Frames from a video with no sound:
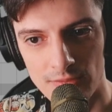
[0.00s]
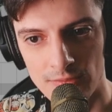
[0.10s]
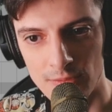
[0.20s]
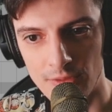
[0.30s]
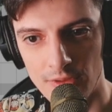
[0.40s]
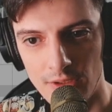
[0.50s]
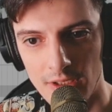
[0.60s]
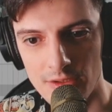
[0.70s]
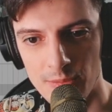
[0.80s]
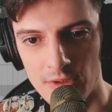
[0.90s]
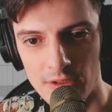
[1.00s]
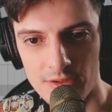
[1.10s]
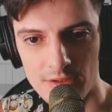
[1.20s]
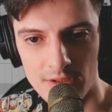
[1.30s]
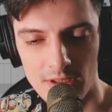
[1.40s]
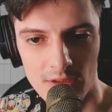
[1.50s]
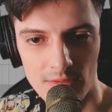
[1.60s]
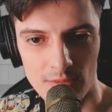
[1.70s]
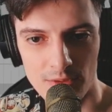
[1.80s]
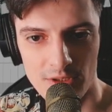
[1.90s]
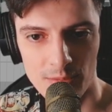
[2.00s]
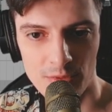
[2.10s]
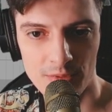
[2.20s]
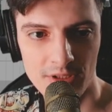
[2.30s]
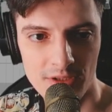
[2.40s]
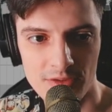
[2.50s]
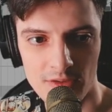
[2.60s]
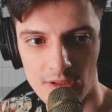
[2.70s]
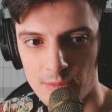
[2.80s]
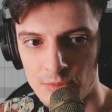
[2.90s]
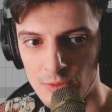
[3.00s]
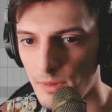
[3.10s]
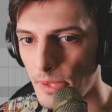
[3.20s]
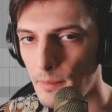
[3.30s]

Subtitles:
for the next parts, for example, he's a lip roll.